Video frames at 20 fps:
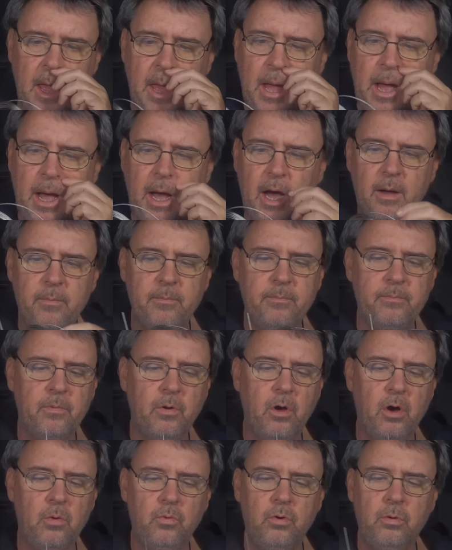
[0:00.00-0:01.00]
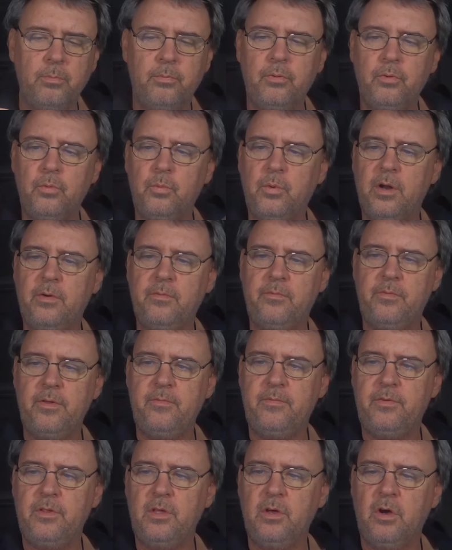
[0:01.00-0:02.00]
I will put
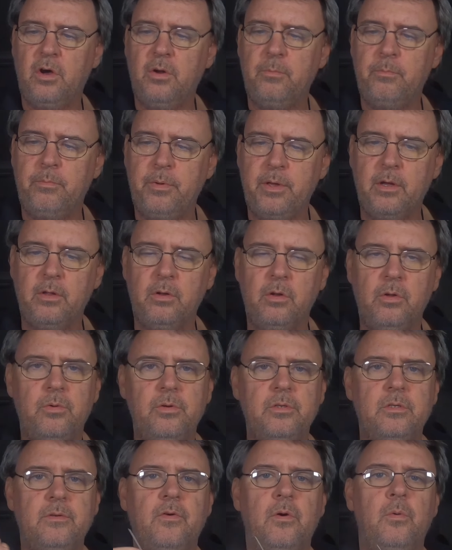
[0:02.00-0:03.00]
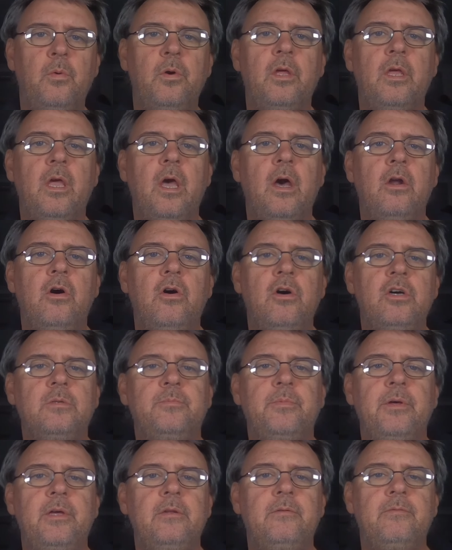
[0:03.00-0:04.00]
150 on bigger lures if I want to go at high
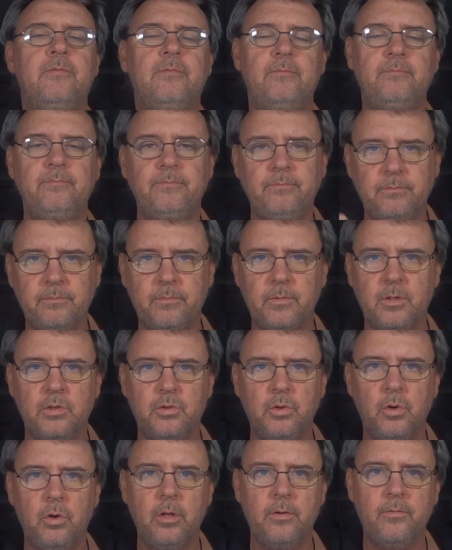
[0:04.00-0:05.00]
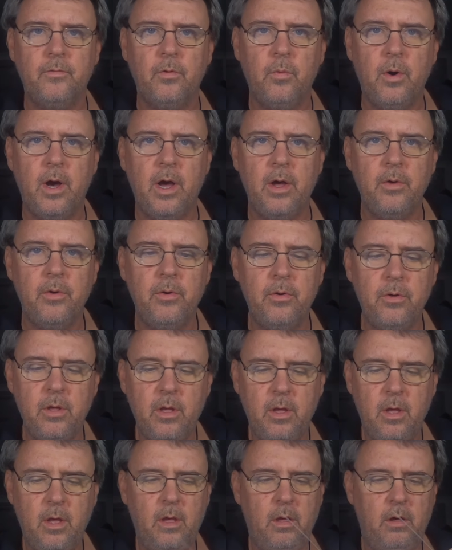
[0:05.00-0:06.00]
speed trawling for wahoo.
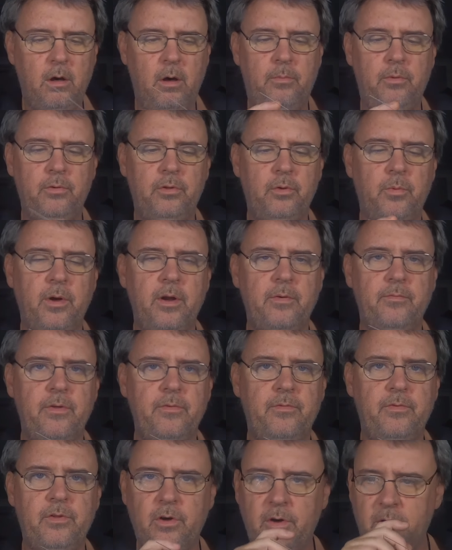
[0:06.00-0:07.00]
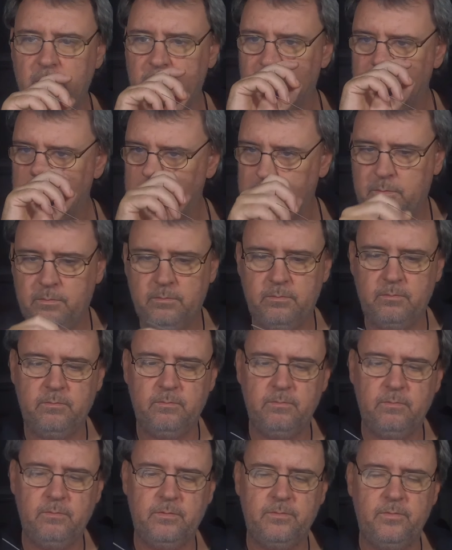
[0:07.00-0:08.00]
I'll put the 150 on because
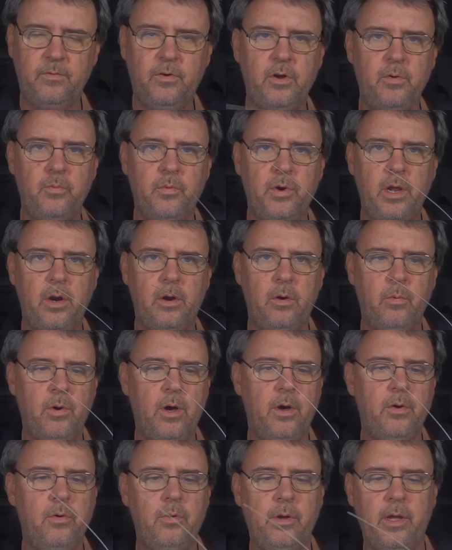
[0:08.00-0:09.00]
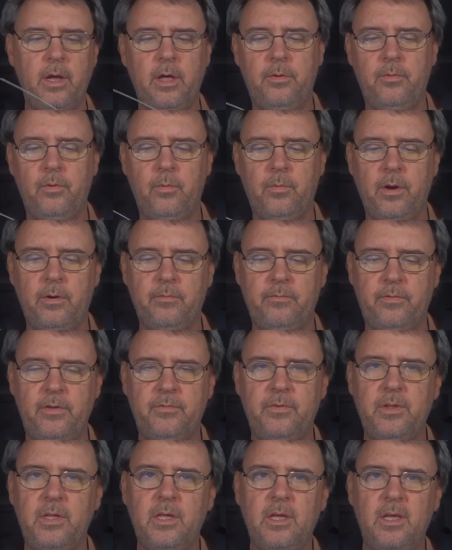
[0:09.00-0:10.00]
it's very rare in a wahoo to go through
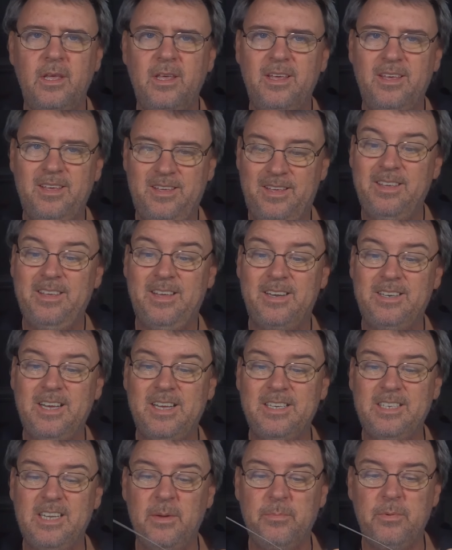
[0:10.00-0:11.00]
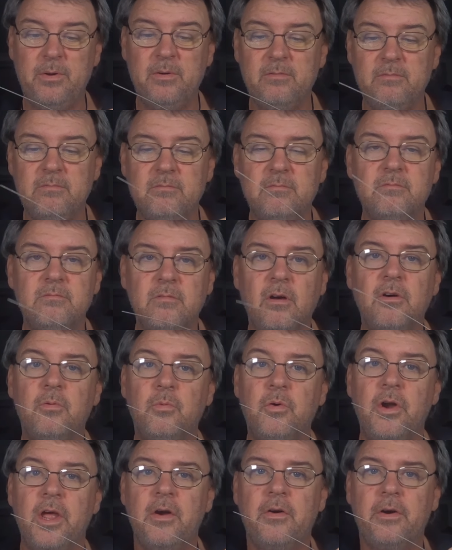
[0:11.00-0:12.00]
150. It does happen
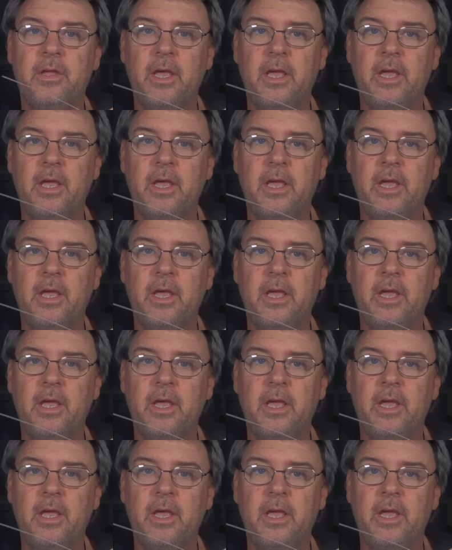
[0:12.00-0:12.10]
on rare